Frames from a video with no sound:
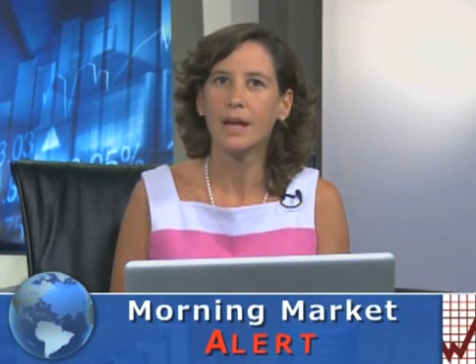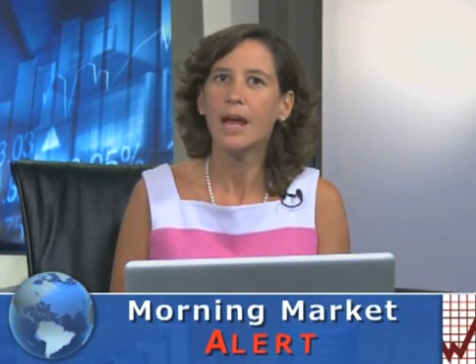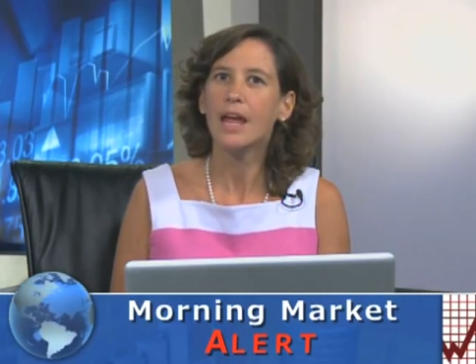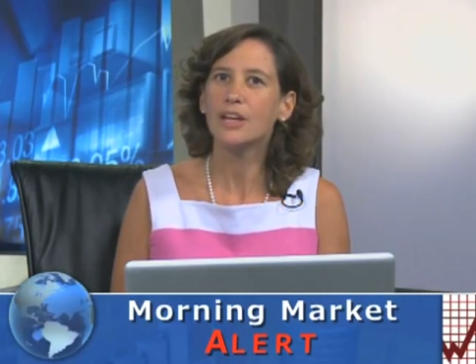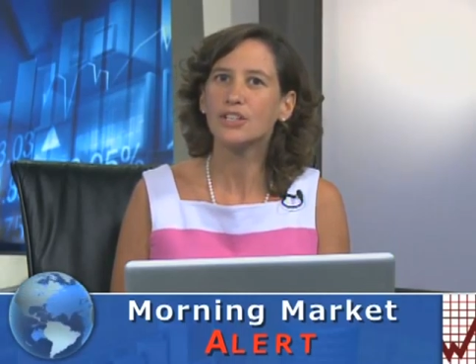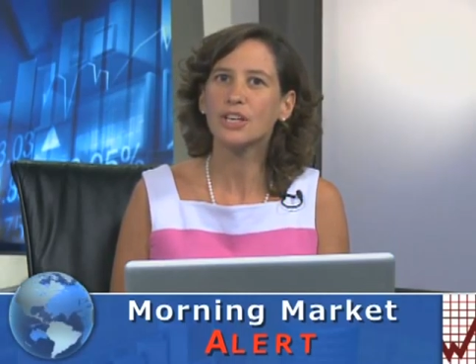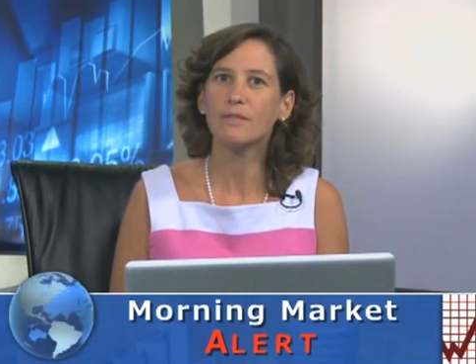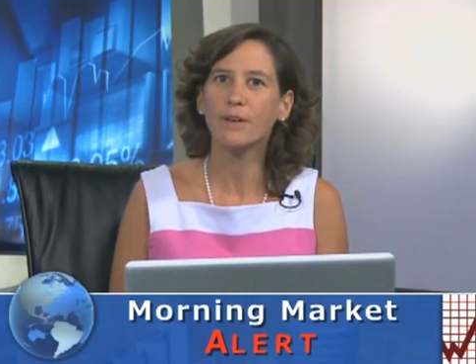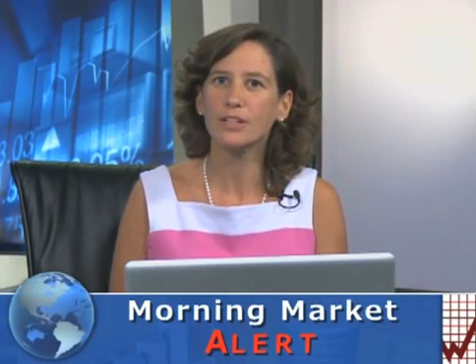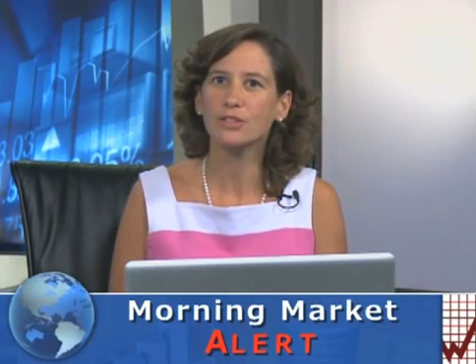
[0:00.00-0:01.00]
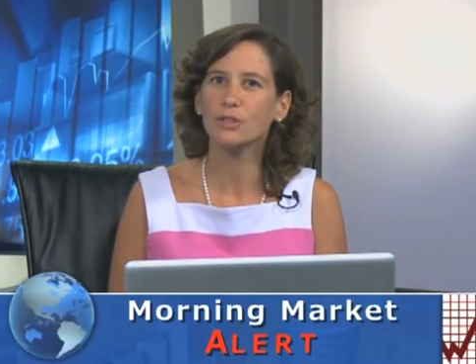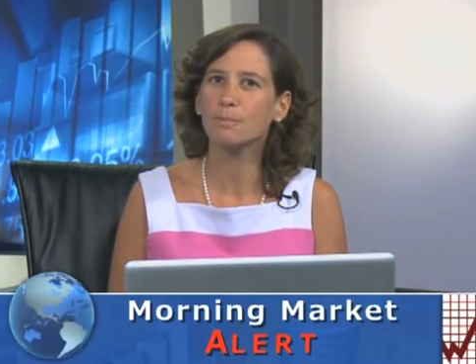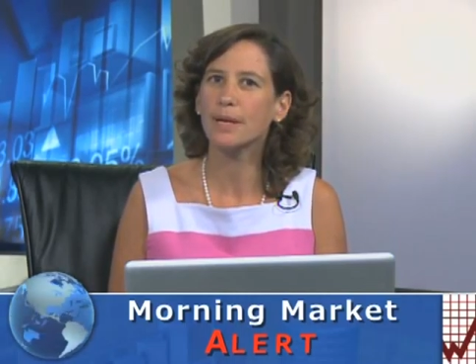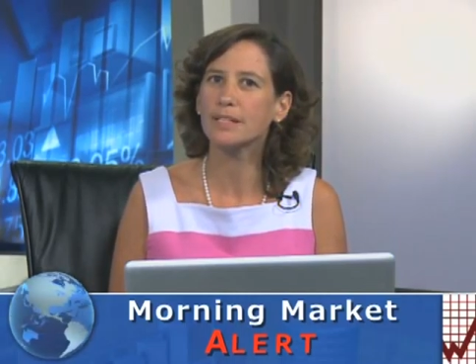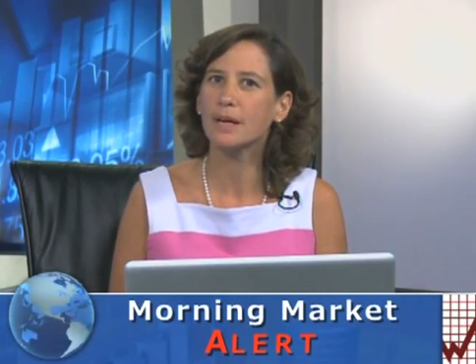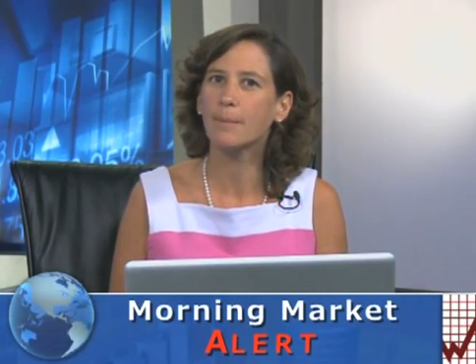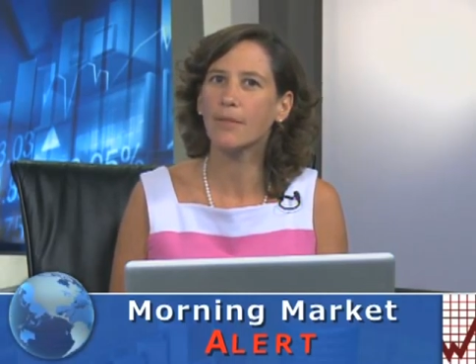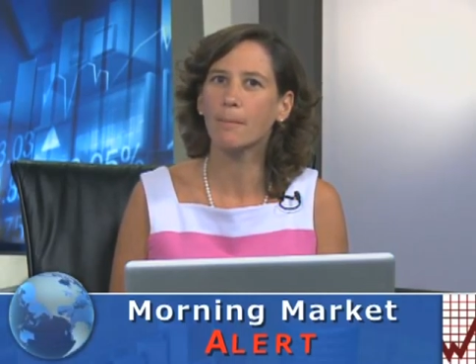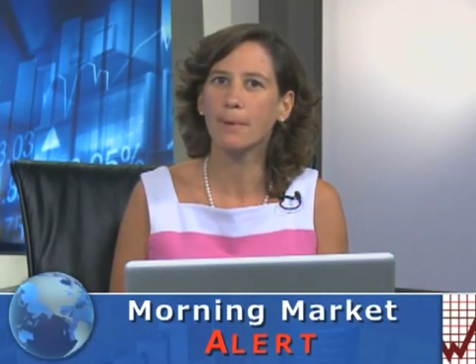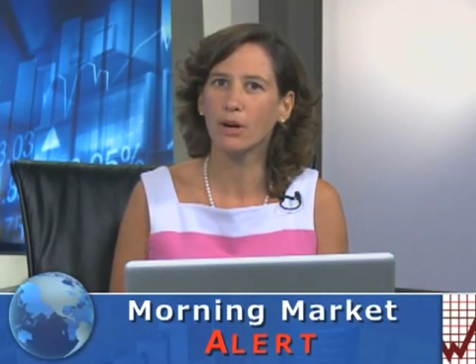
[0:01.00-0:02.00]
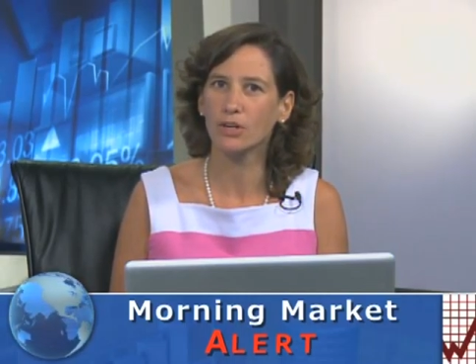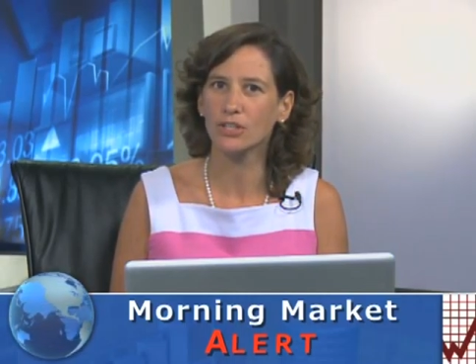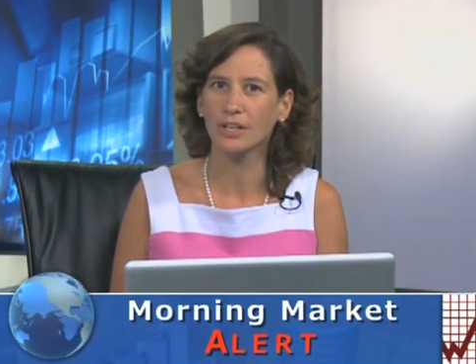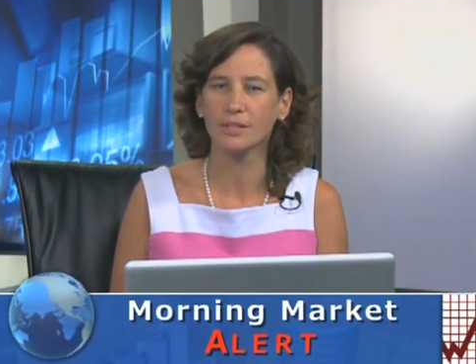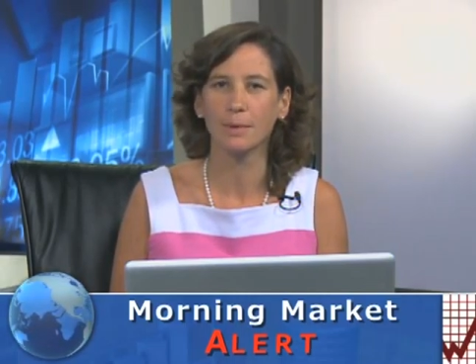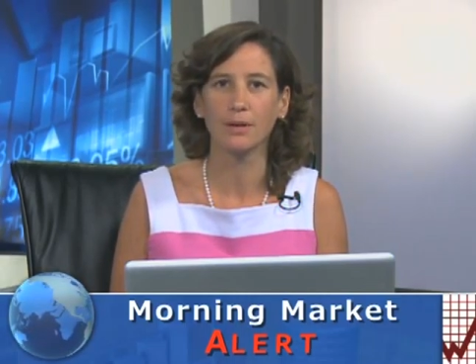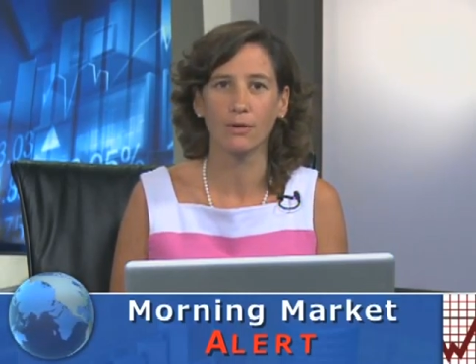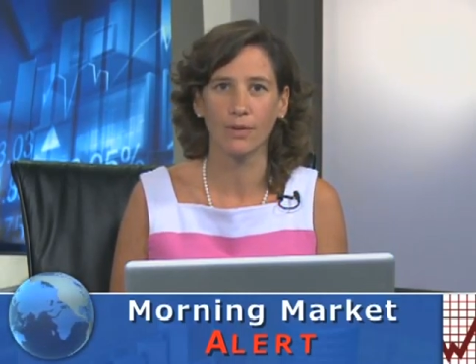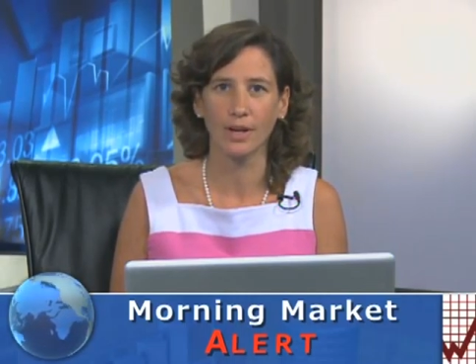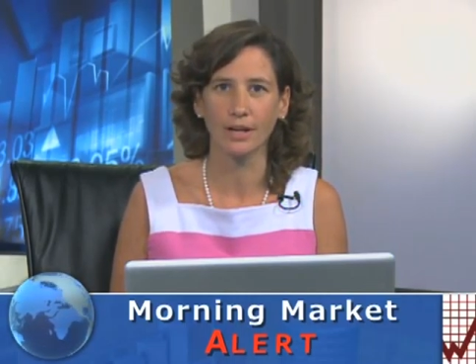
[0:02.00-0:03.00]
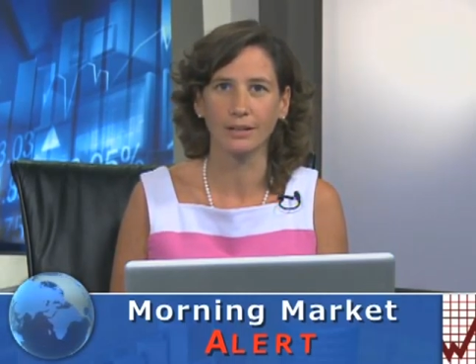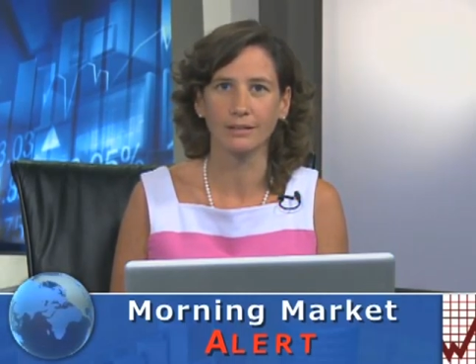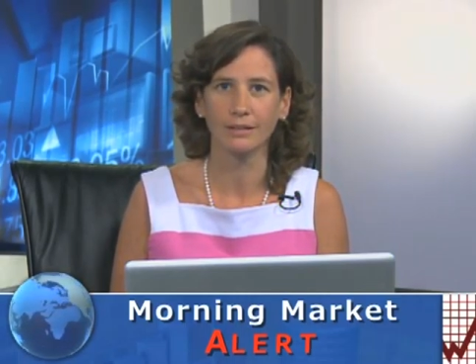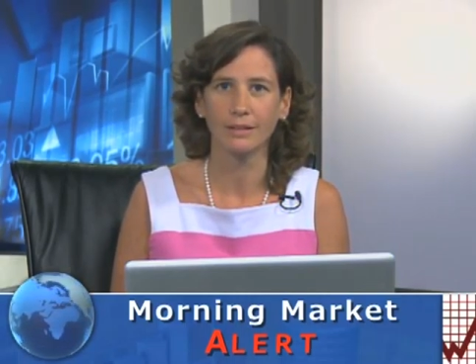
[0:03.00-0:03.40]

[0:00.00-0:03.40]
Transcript: Asian investors picked up on the bearish sentiment overnight.